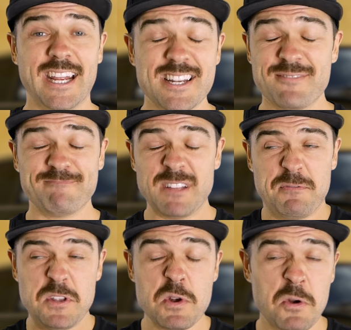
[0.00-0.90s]
And
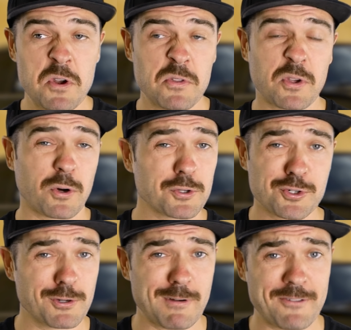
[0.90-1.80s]
if you don't know the
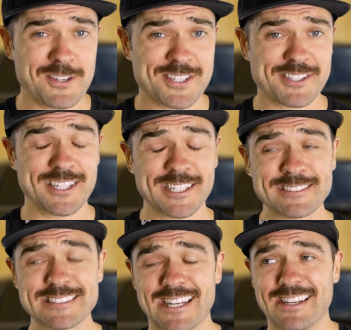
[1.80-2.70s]
culture around this
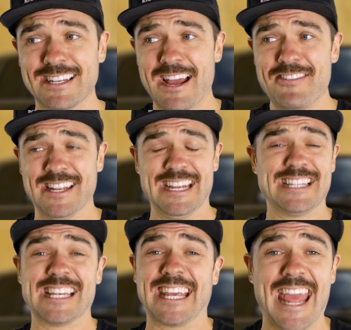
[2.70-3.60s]
thing, I mean,
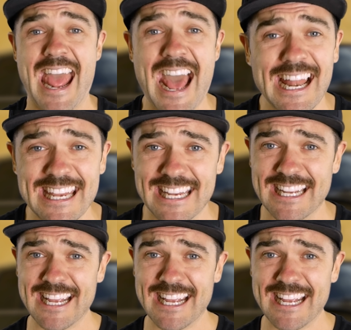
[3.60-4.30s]
it's a Caddy.